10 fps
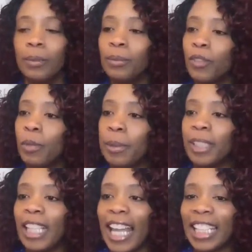remember
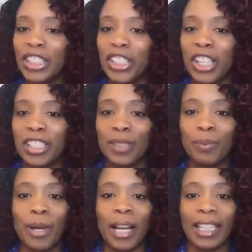to like and share this
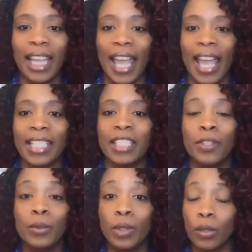broadcast. If
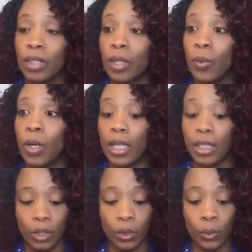you know
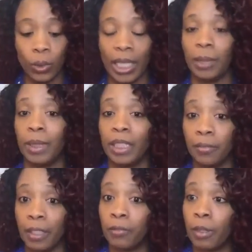someone who can
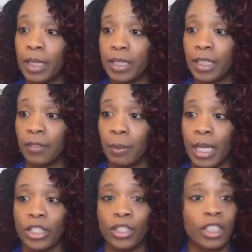benefit from this
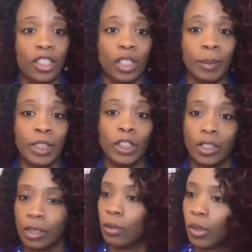information, it's going to be good.
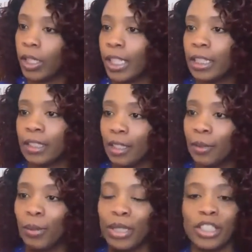So go ahead and
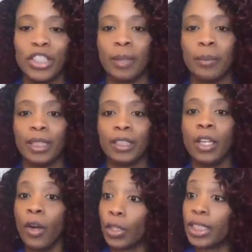press the share button
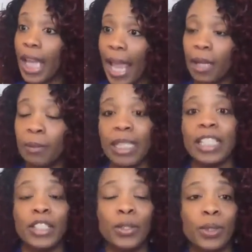or tag them
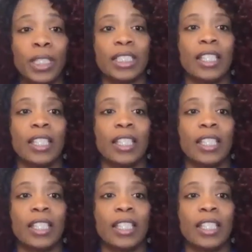into this